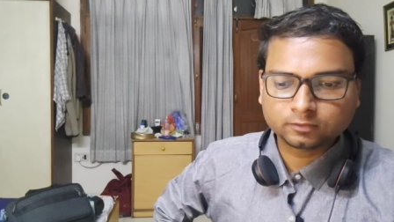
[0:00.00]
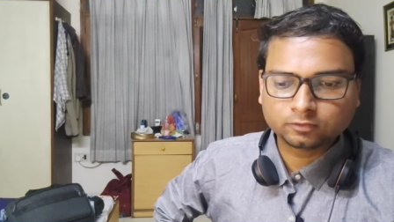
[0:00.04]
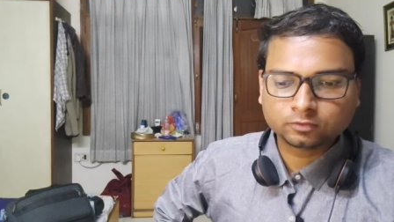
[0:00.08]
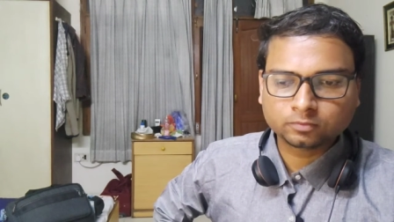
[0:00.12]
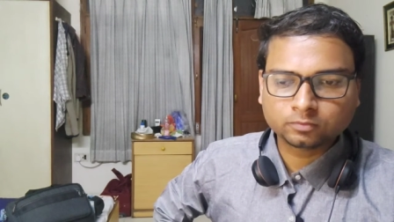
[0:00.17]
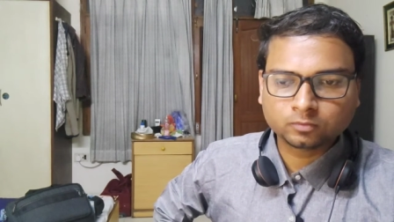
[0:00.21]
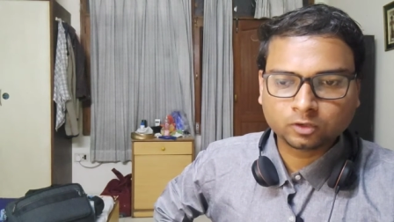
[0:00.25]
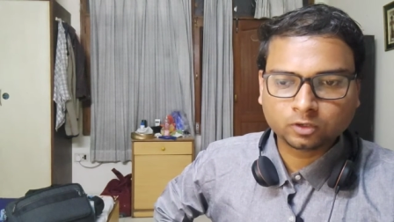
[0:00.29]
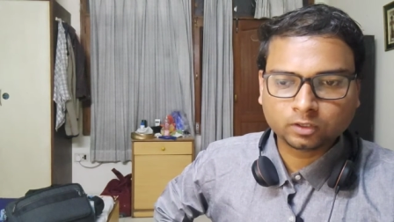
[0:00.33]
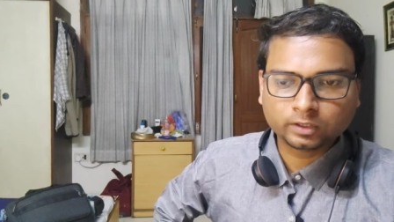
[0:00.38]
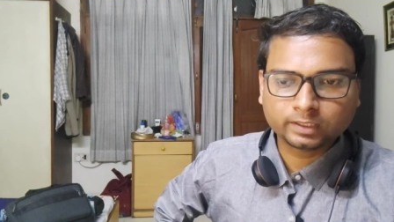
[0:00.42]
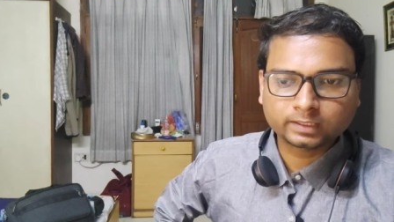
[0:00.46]
To
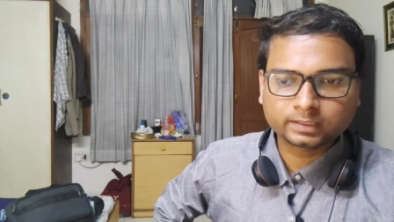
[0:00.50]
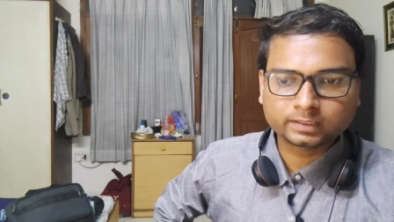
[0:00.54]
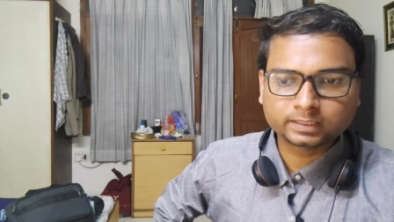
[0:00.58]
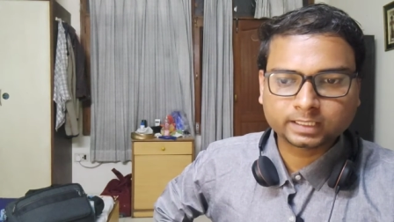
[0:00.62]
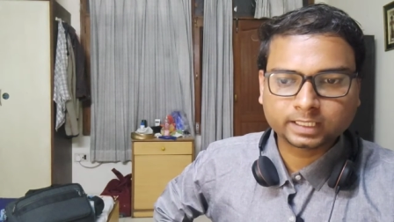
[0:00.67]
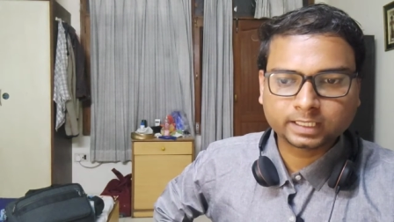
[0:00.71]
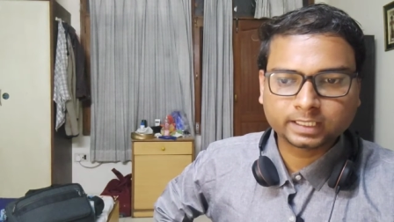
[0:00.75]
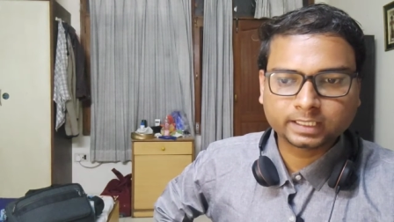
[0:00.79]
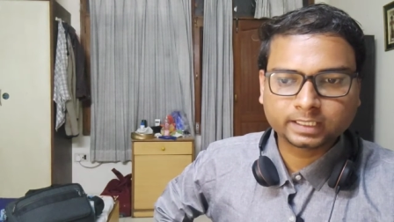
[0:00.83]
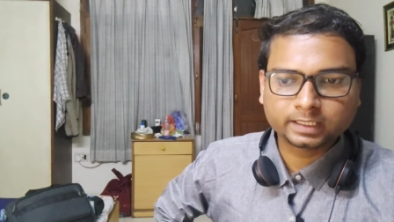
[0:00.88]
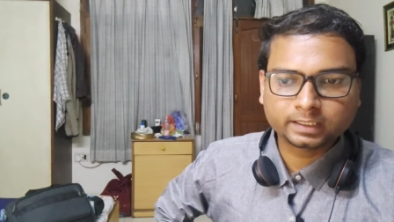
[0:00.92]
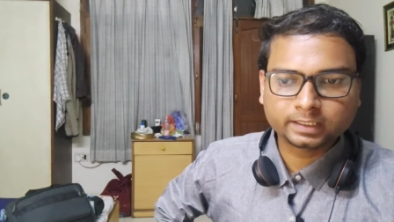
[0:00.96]
small
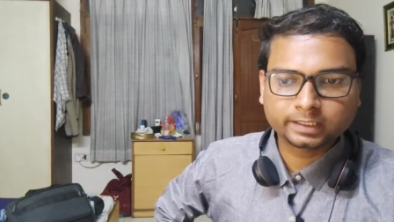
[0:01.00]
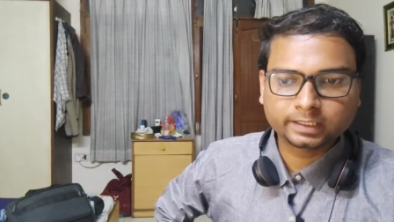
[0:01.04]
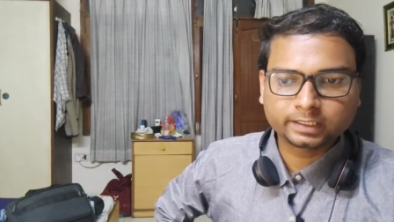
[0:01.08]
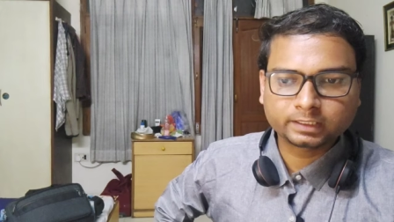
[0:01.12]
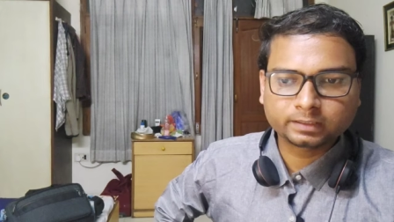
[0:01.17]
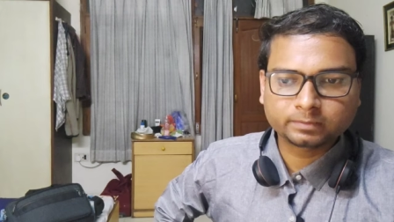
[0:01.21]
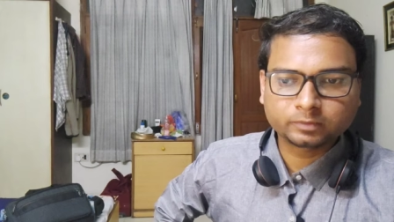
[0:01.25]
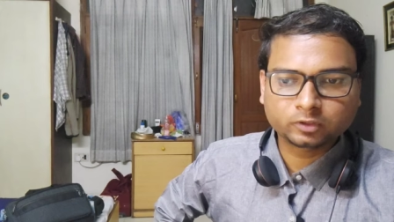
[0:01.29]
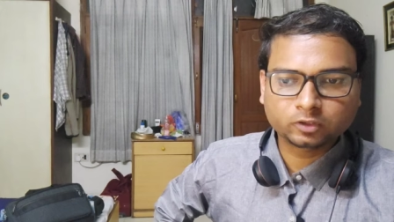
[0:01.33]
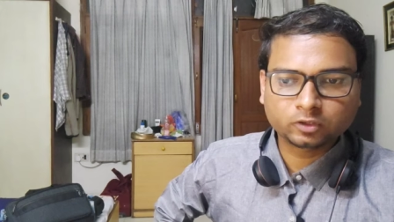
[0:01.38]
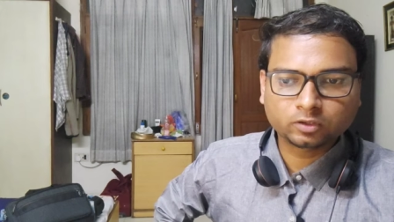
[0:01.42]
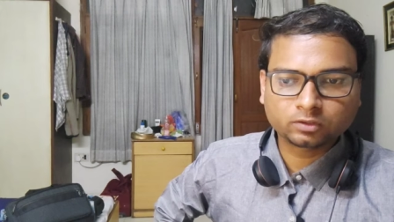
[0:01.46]
extent, it
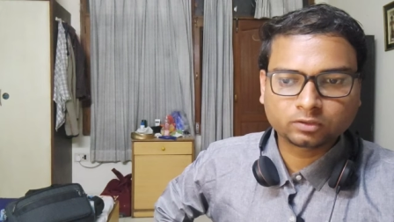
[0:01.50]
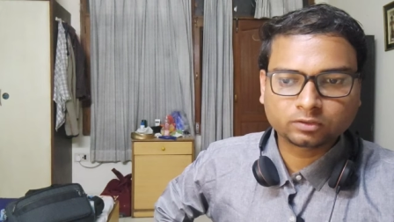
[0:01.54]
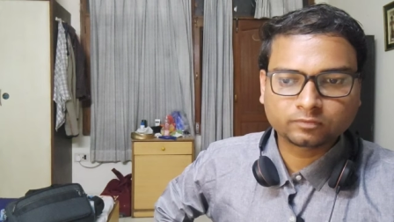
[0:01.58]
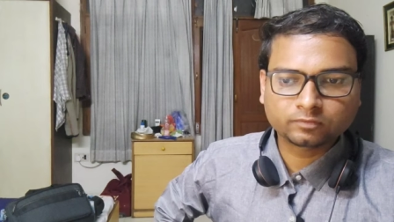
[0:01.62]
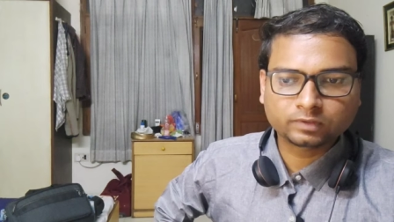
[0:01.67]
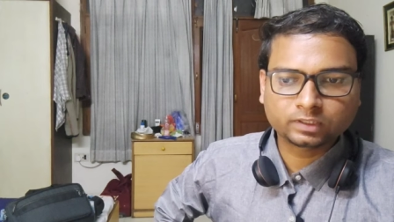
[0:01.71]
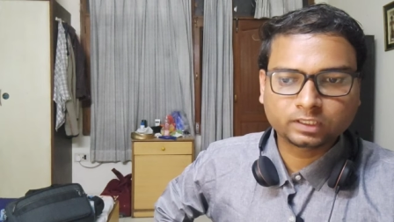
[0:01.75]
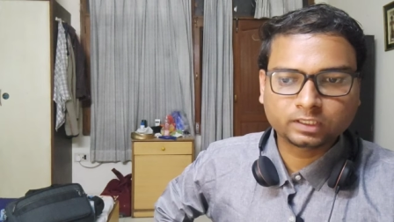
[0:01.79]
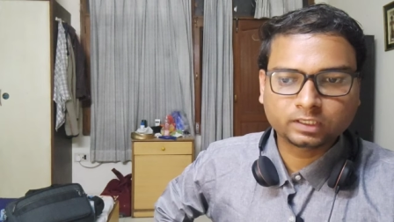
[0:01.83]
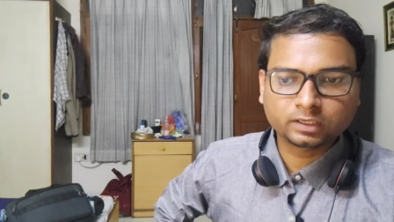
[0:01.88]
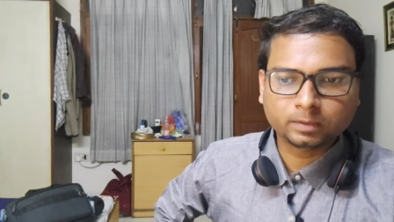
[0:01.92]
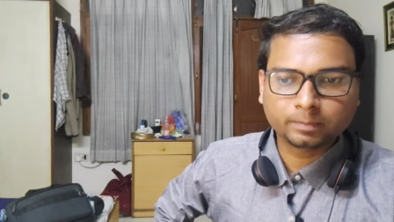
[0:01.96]
is because
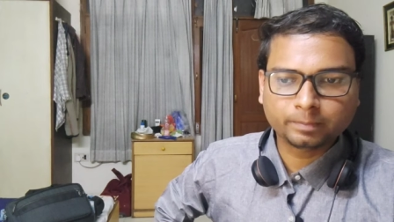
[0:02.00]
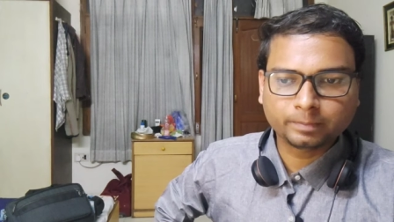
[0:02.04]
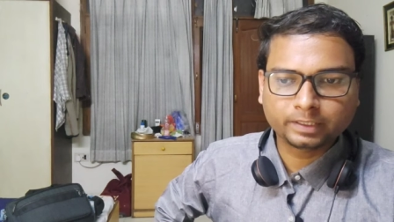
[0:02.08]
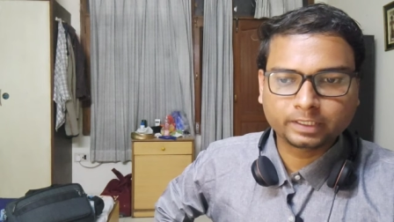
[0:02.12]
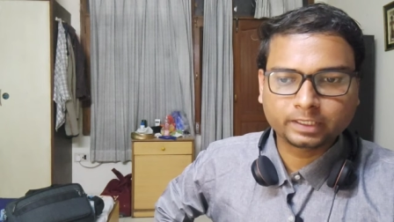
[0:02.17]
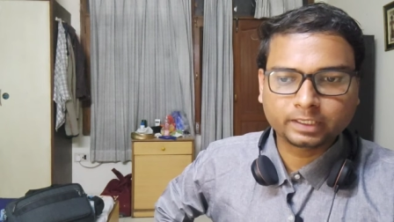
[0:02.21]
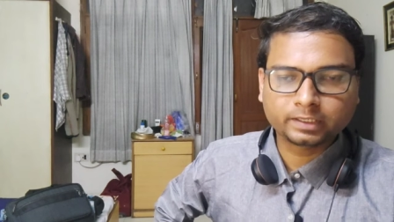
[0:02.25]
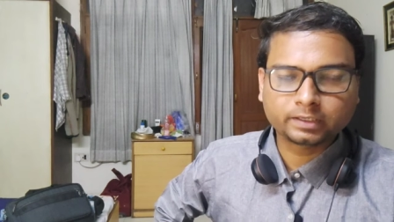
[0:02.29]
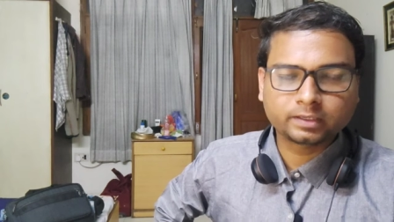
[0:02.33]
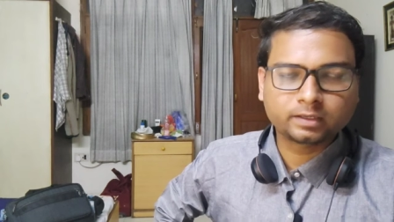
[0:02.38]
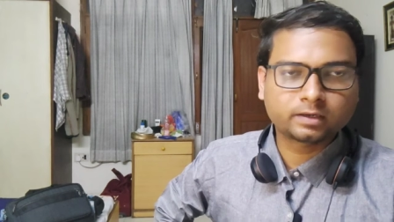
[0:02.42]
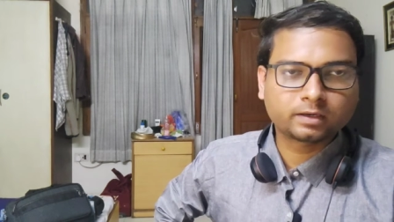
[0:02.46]
of the
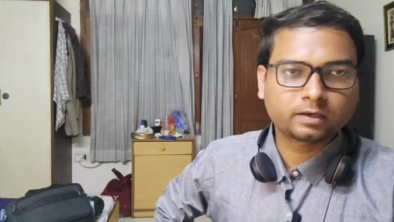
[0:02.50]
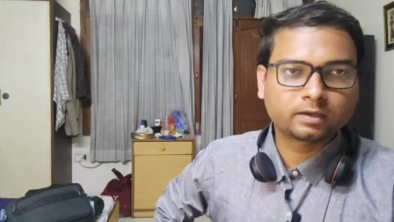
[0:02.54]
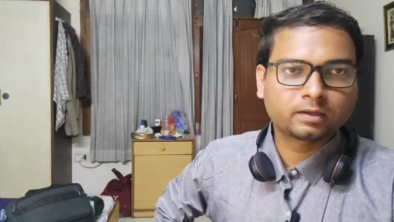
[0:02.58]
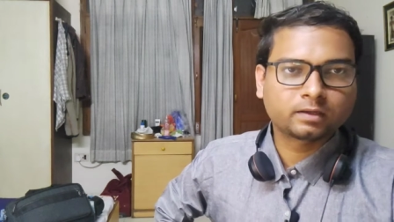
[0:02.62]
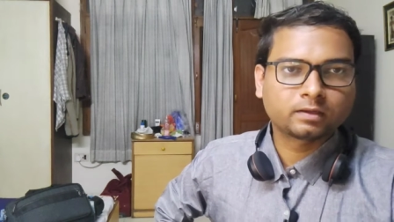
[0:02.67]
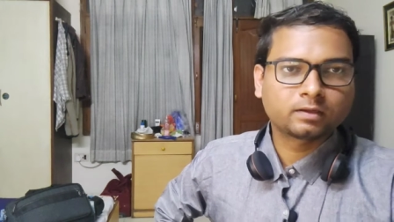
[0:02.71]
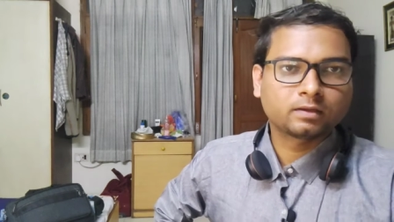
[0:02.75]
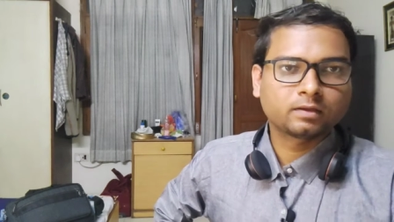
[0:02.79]
competitor,